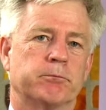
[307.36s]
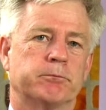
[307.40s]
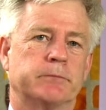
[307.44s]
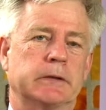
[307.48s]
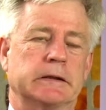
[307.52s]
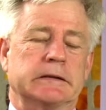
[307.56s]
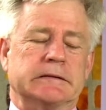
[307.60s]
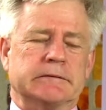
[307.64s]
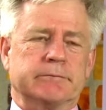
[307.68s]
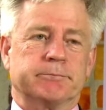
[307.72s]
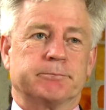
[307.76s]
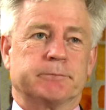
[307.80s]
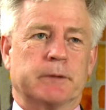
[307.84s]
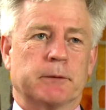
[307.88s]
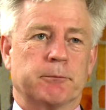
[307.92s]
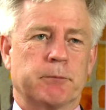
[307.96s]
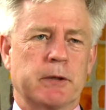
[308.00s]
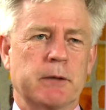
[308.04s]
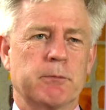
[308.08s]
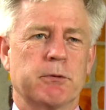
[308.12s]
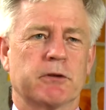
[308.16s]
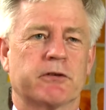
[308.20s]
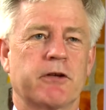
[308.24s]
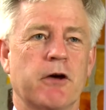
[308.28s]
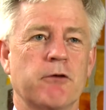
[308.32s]
but, but
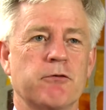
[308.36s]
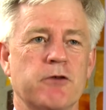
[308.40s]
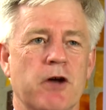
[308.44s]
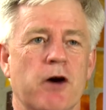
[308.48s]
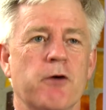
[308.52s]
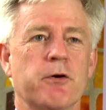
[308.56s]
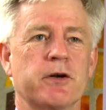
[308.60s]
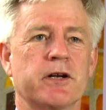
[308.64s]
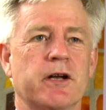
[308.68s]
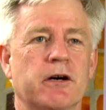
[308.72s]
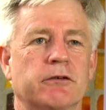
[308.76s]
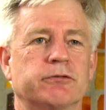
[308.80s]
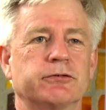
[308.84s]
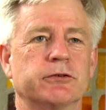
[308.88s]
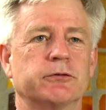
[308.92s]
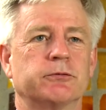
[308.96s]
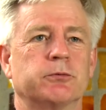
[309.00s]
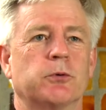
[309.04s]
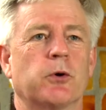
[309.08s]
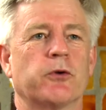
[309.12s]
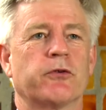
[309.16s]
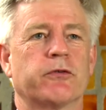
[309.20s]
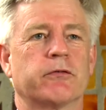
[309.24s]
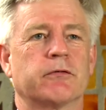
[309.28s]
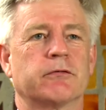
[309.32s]
people don't know enough of
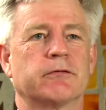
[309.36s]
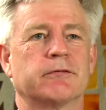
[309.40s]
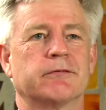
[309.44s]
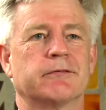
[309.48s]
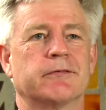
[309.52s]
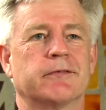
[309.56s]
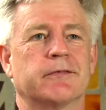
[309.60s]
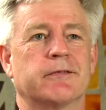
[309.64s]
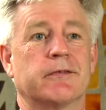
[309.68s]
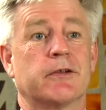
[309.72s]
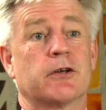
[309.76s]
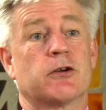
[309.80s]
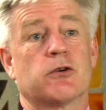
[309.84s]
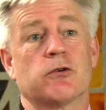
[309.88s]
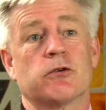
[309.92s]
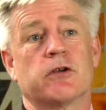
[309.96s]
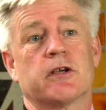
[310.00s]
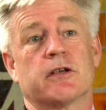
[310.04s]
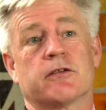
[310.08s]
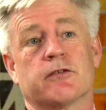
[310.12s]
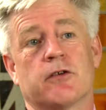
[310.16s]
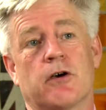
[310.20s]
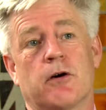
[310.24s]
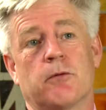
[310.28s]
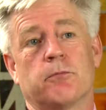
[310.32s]
what the good
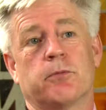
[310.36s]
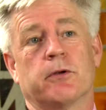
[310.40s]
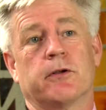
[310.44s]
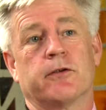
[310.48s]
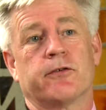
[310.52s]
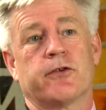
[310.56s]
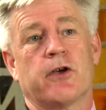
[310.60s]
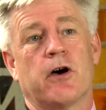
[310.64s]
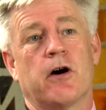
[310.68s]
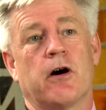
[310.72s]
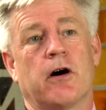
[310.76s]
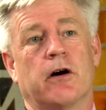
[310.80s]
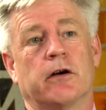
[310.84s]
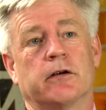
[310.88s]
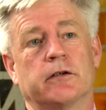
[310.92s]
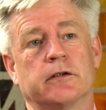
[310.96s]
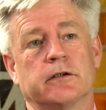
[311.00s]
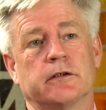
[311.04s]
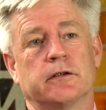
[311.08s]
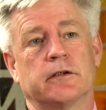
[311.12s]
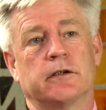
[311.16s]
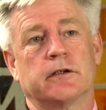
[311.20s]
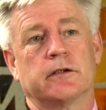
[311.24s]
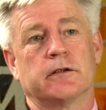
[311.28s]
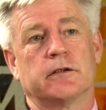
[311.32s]
examples are,
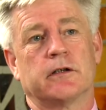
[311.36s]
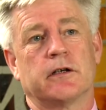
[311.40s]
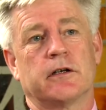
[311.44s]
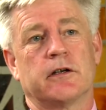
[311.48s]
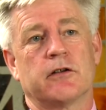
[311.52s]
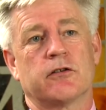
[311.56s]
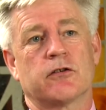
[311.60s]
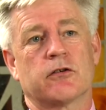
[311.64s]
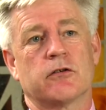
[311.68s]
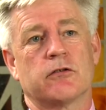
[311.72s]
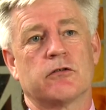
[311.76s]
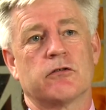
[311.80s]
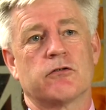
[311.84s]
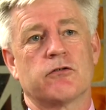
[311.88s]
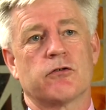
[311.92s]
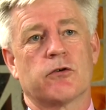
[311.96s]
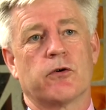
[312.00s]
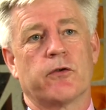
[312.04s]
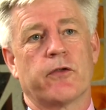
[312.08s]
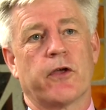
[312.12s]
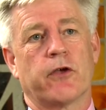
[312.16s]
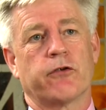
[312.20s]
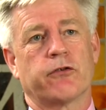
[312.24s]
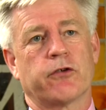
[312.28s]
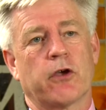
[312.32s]
and, and, and it's good to draw
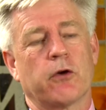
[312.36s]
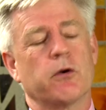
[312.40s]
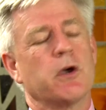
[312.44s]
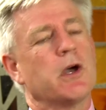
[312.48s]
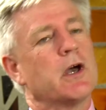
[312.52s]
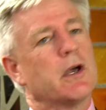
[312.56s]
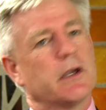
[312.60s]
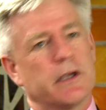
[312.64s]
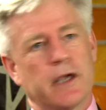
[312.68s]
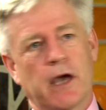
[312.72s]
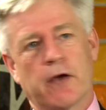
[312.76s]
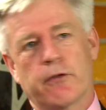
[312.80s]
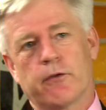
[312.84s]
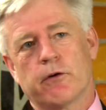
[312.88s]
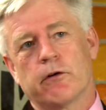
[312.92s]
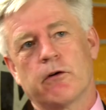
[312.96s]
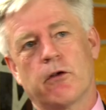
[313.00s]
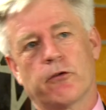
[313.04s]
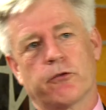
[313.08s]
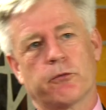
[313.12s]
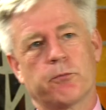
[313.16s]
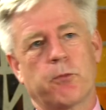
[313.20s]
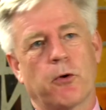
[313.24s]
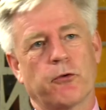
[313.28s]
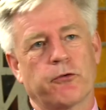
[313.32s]
on those. So yeah, there are
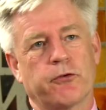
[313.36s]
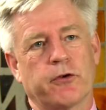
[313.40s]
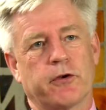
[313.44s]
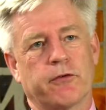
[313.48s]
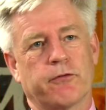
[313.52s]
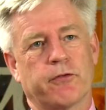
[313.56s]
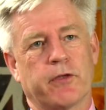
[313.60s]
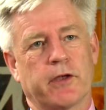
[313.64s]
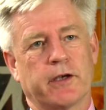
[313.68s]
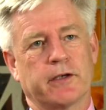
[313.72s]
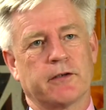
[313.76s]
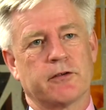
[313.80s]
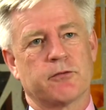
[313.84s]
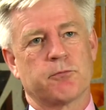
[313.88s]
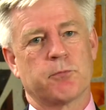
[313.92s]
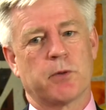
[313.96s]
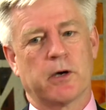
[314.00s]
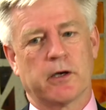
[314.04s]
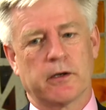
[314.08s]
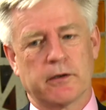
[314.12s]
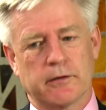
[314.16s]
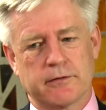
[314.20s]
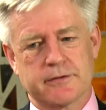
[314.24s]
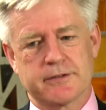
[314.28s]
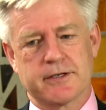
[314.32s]
lots of positive things,
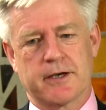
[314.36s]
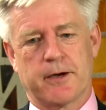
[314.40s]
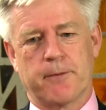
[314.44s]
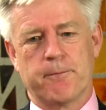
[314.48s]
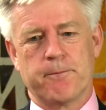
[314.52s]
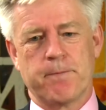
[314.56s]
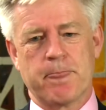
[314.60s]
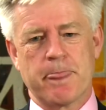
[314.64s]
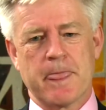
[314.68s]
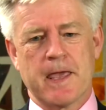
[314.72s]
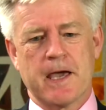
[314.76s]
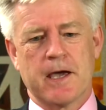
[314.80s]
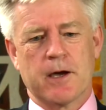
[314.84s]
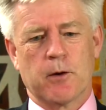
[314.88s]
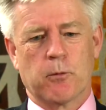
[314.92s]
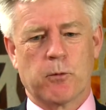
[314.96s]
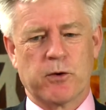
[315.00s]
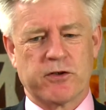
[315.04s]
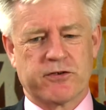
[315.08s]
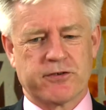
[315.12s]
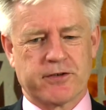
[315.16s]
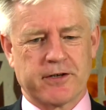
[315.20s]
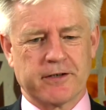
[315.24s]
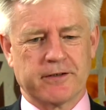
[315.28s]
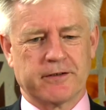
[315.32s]
but um,
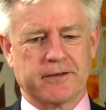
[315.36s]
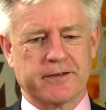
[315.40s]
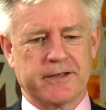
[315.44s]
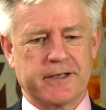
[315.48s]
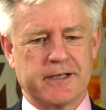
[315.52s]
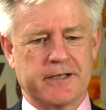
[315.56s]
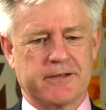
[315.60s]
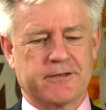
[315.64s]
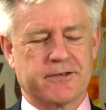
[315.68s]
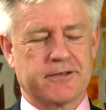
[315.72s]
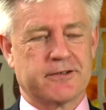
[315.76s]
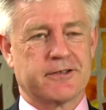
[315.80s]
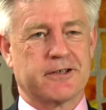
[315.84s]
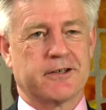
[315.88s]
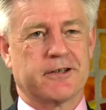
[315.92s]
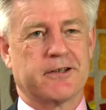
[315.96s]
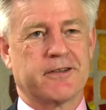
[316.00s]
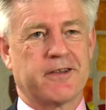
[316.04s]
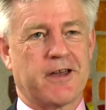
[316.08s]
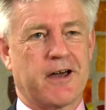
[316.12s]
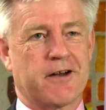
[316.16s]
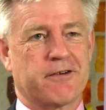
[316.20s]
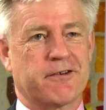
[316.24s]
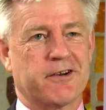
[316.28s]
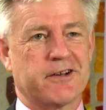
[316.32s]
we still need to
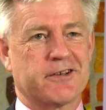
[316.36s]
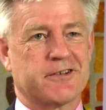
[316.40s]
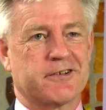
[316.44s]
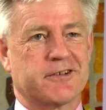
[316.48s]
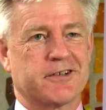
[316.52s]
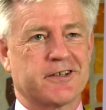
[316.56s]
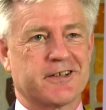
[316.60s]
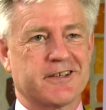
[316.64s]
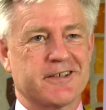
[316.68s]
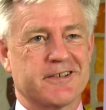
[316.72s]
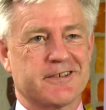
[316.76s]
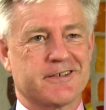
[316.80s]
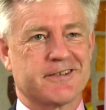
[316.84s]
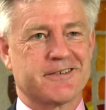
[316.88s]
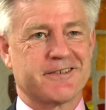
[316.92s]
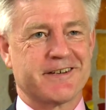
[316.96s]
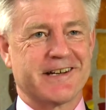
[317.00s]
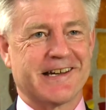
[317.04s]
turn that rhetoric into